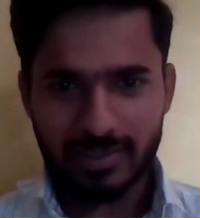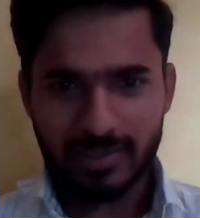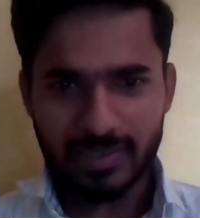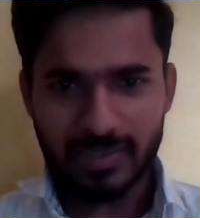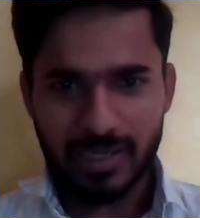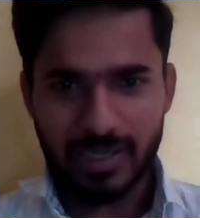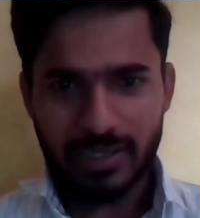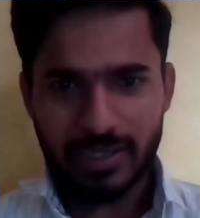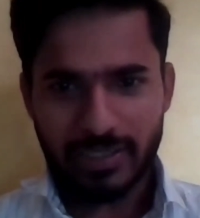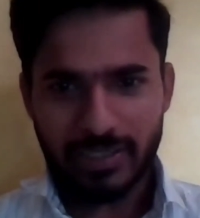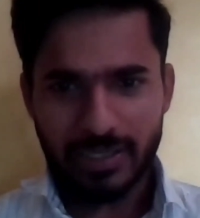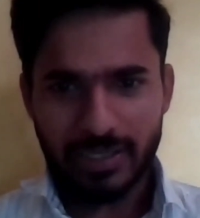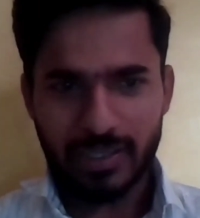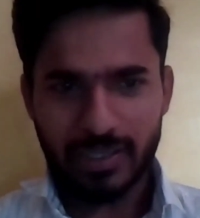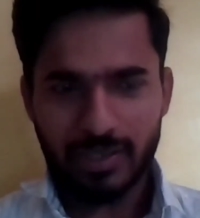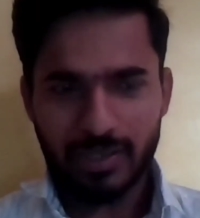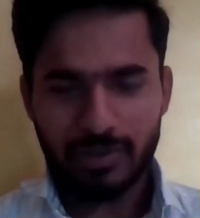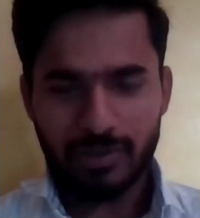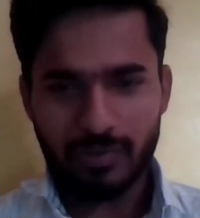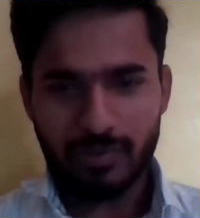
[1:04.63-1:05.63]
currently
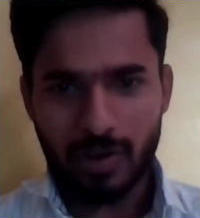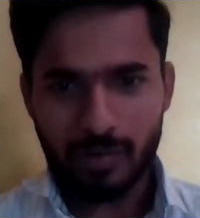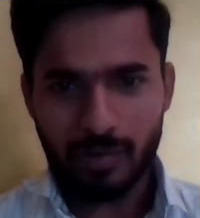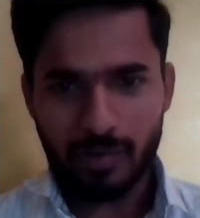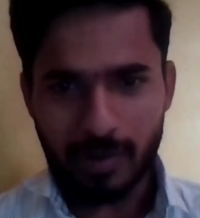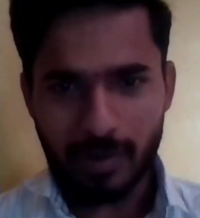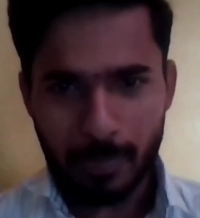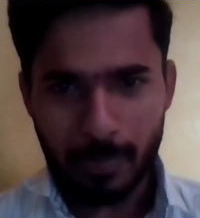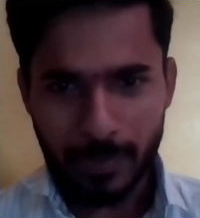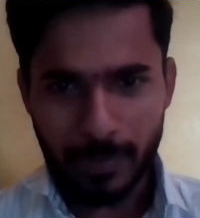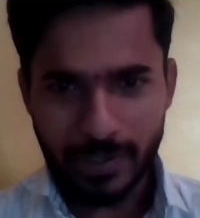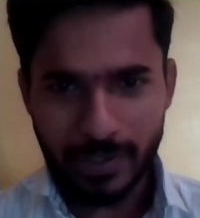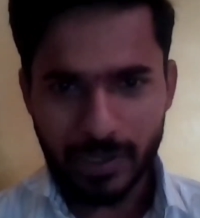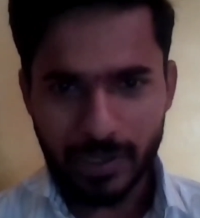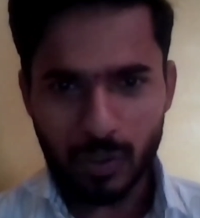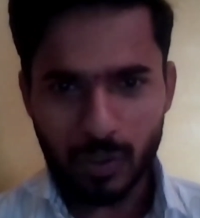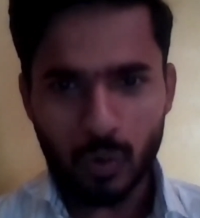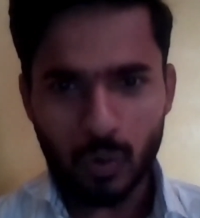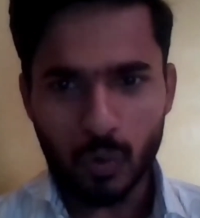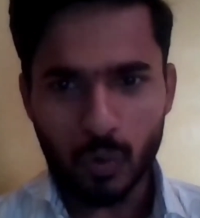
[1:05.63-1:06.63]
you have
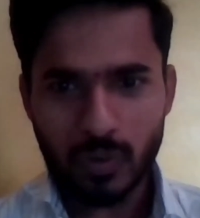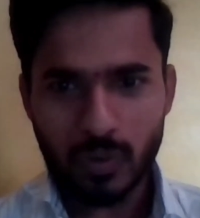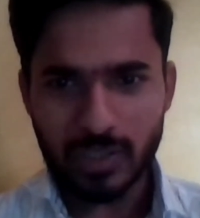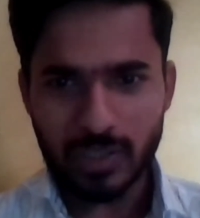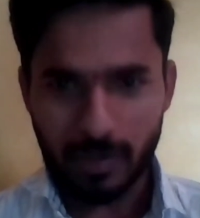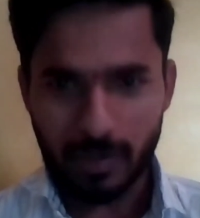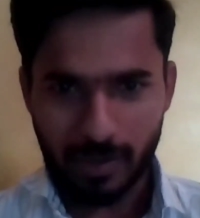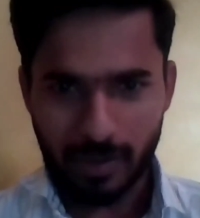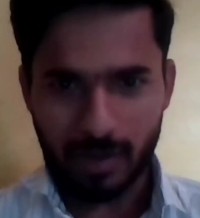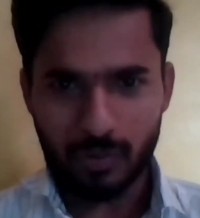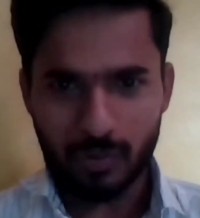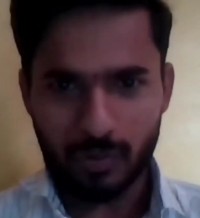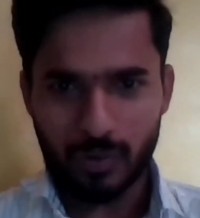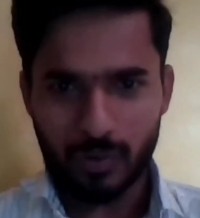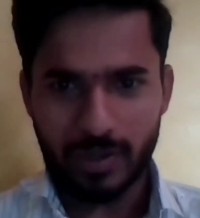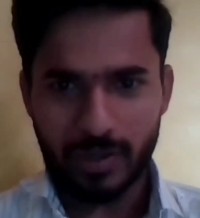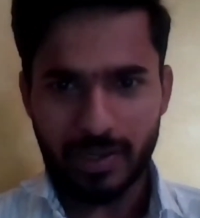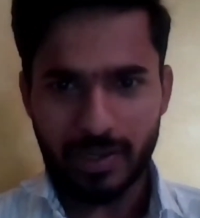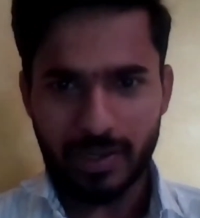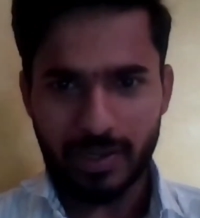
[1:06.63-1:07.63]
completed core Java
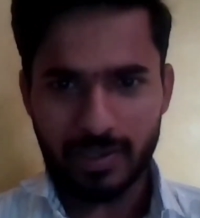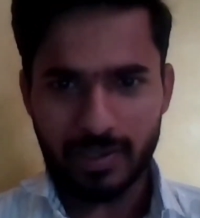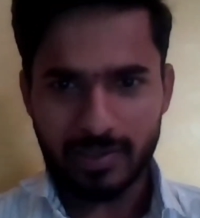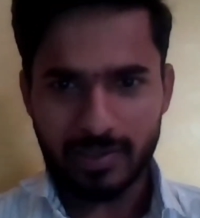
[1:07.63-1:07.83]
only.